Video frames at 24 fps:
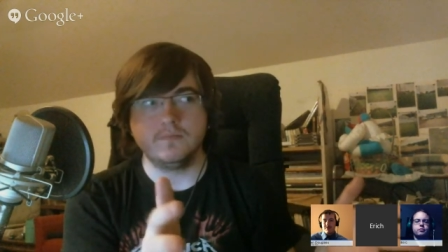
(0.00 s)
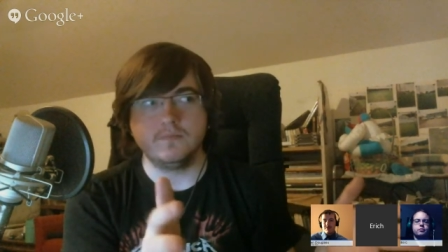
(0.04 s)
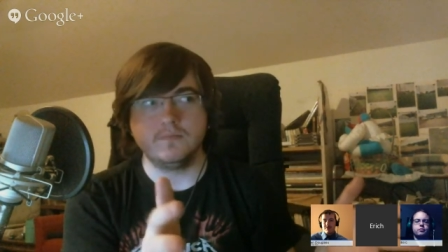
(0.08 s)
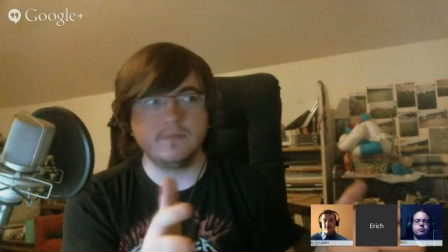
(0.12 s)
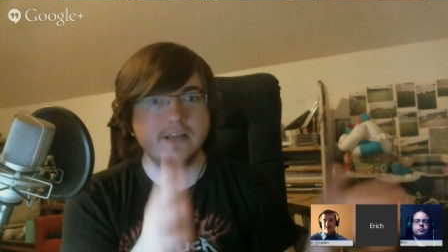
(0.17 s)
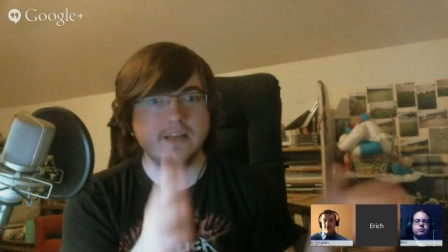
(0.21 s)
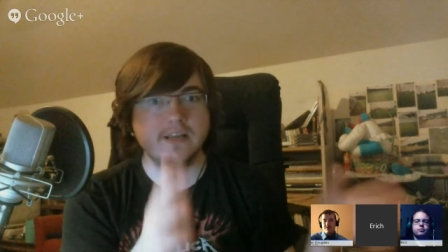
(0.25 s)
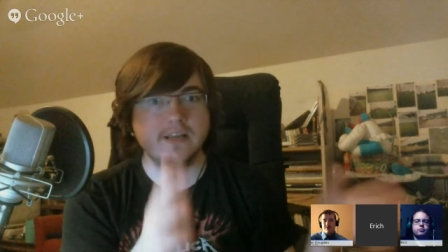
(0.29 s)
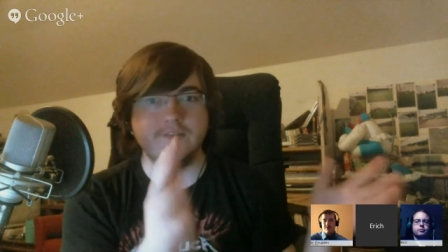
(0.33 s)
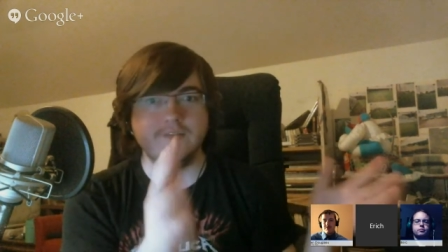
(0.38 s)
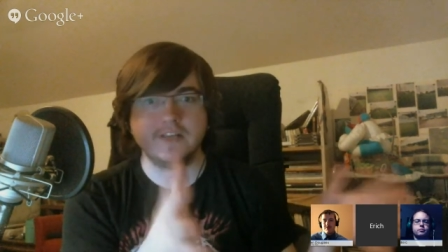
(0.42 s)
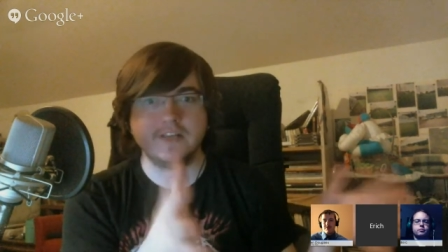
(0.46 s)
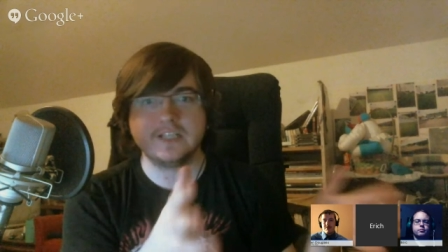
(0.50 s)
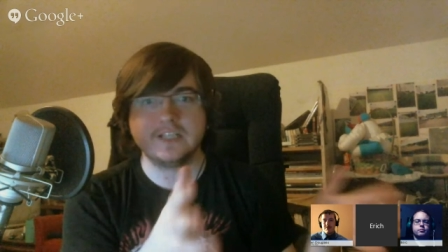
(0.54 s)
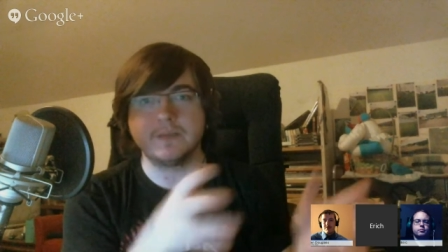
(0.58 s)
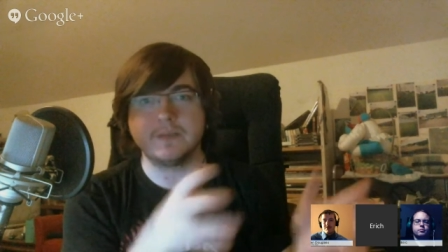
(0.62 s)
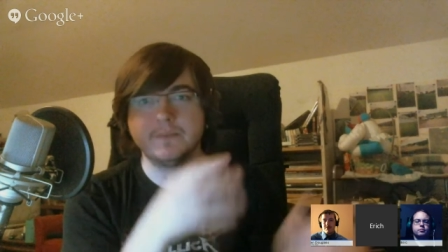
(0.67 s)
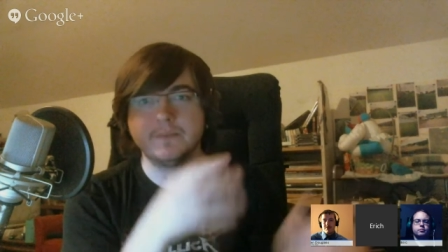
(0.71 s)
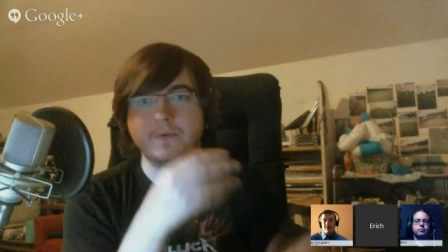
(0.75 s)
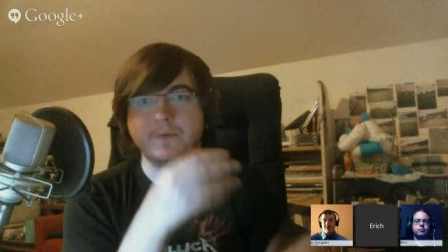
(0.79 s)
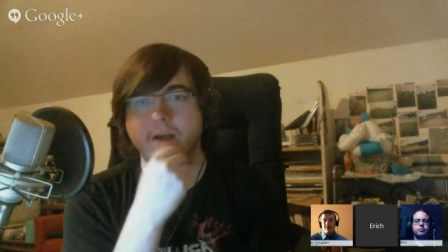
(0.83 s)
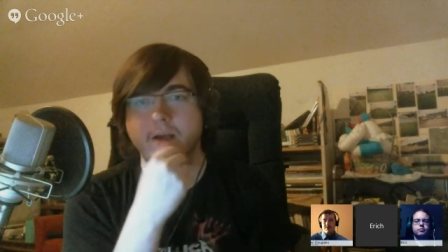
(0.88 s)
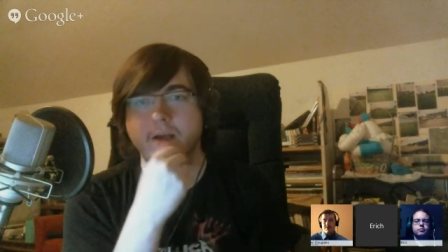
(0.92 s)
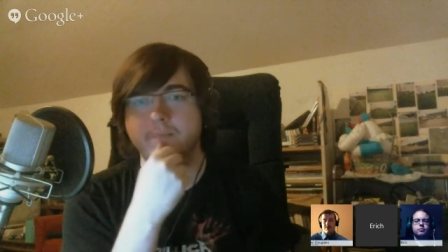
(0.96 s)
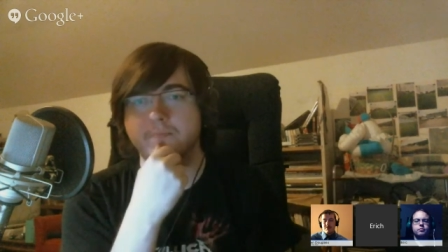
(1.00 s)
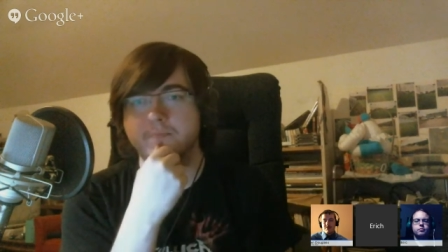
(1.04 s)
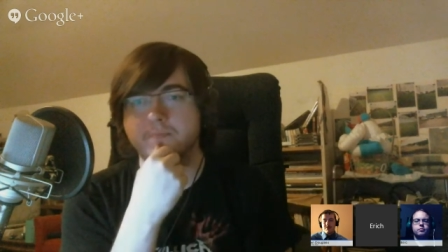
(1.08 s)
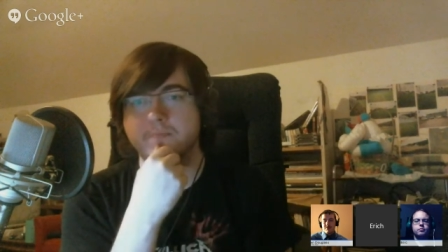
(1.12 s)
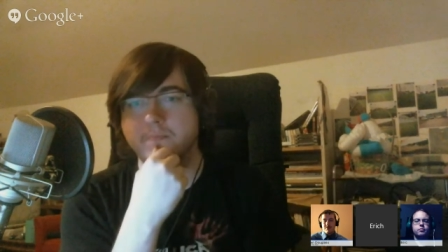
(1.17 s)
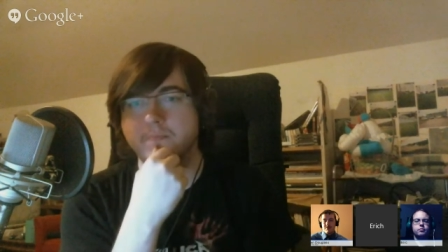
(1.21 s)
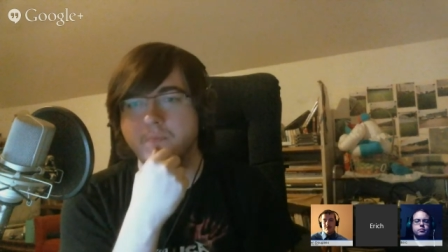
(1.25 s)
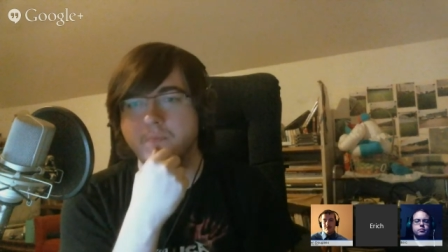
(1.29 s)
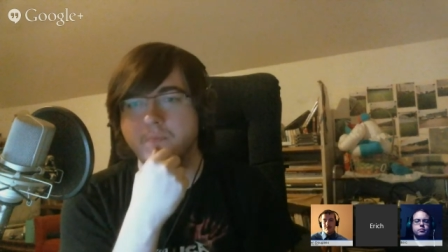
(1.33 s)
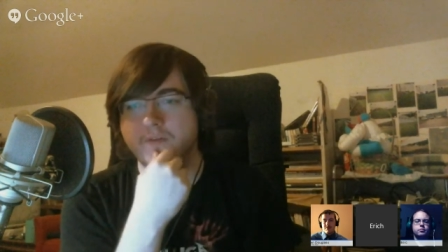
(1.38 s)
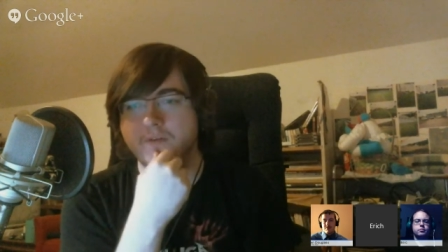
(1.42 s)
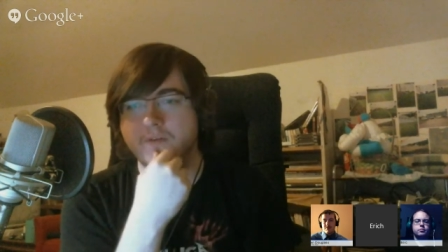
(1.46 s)
convince people why
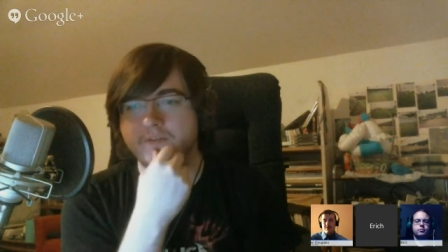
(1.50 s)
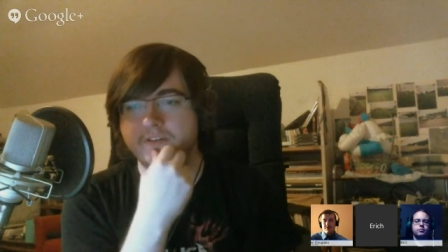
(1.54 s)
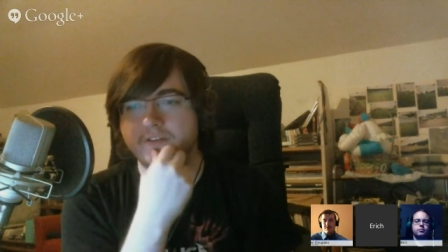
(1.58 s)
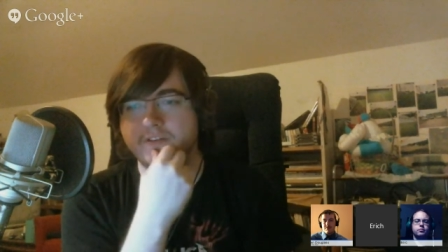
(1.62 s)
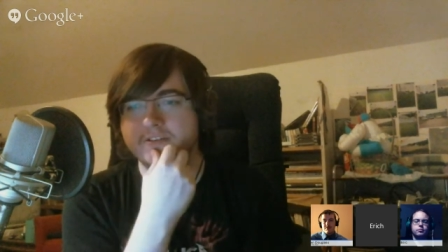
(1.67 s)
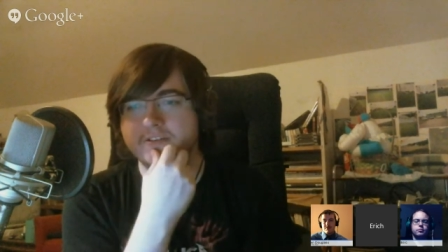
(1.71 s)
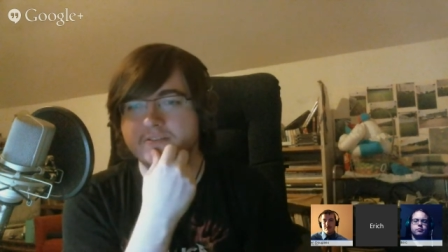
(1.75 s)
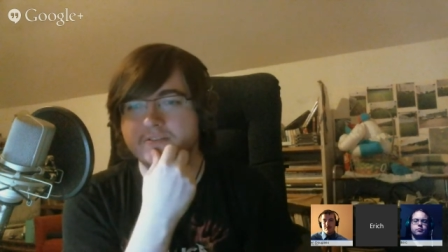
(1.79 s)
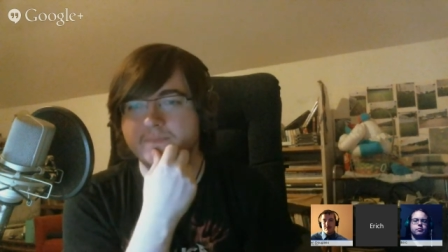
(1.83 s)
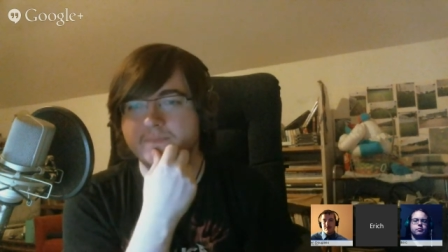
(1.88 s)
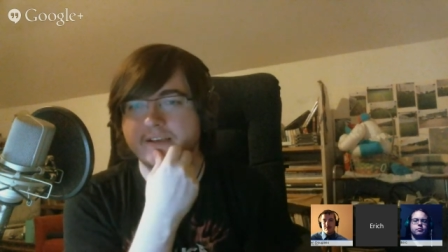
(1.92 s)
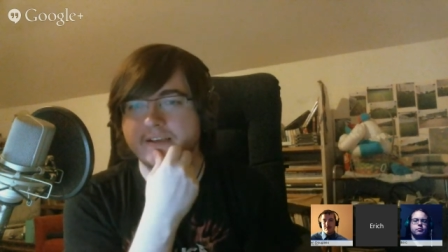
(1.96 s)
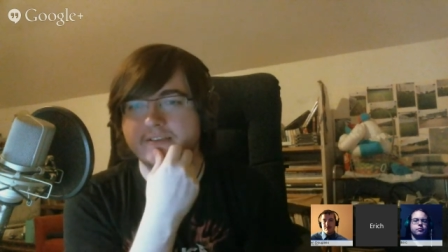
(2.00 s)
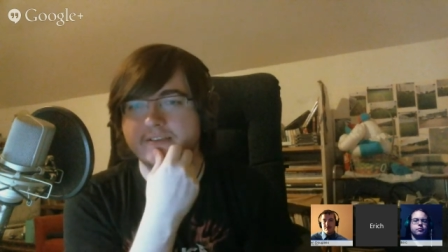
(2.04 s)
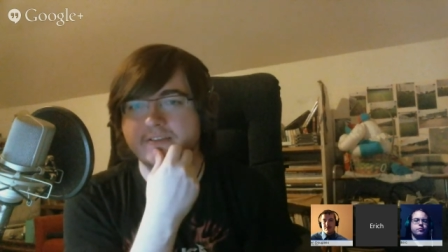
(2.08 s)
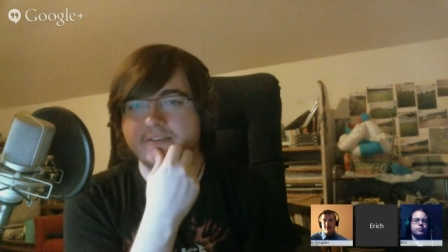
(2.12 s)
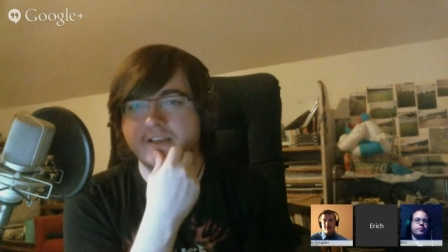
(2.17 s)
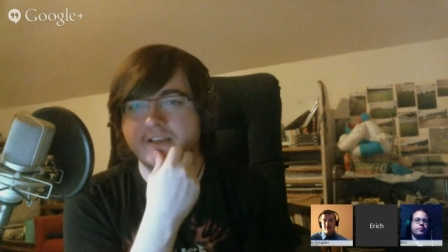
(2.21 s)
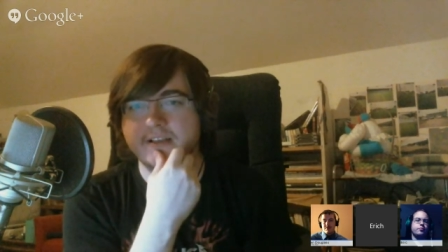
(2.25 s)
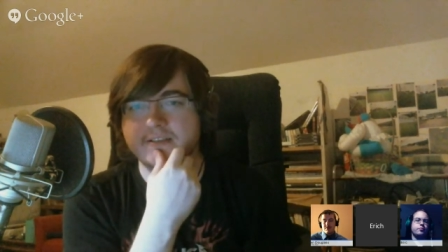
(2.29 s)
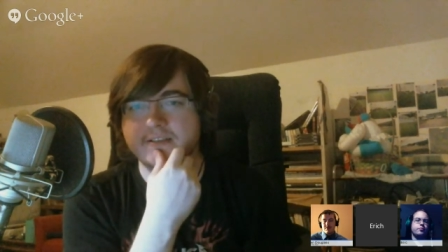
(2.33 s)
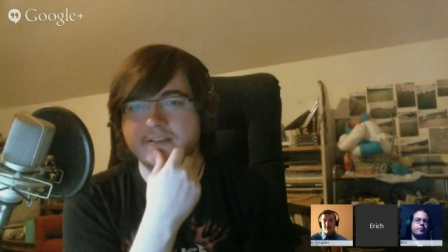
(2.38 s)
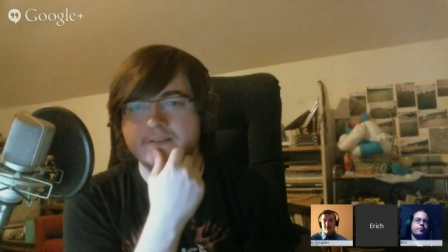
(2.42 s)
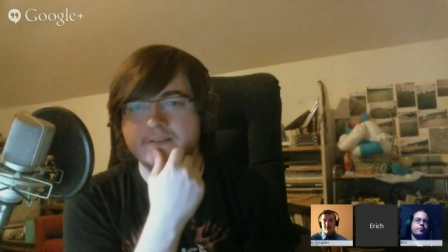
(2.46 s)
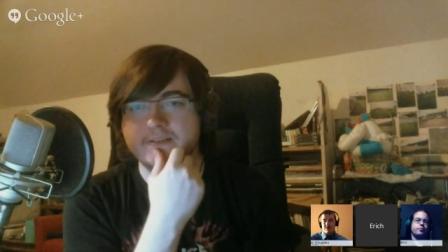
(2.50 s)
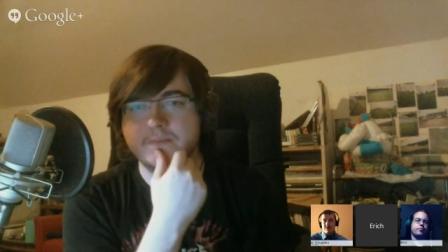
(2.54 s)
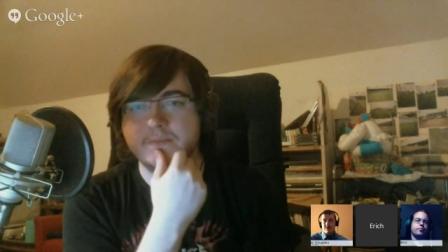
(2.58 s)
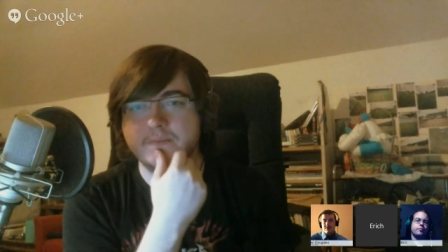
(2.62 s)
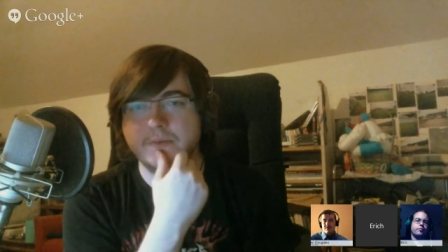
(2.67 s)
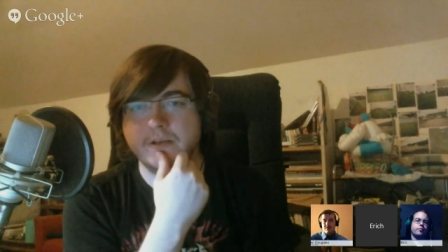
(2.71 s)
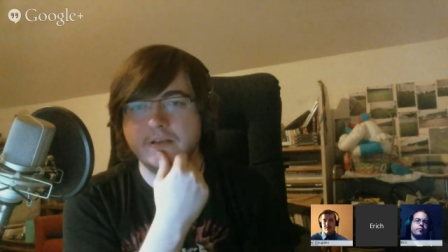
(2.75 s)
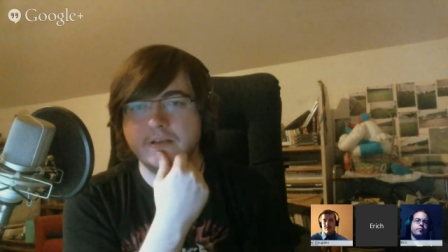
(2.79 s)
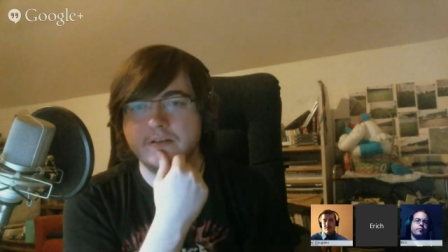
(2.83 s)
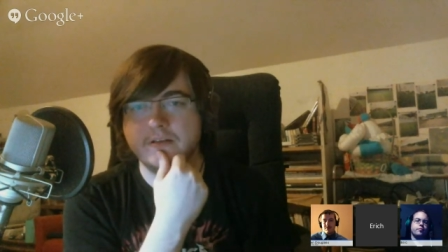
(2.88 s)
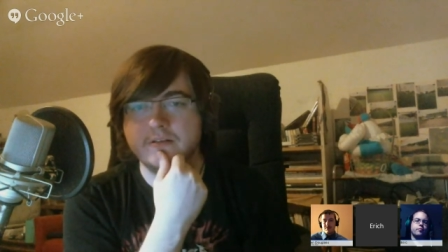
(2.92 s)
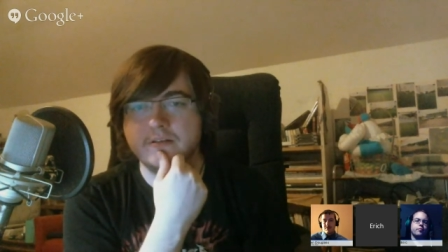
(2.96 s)
Morpheus makes sense. But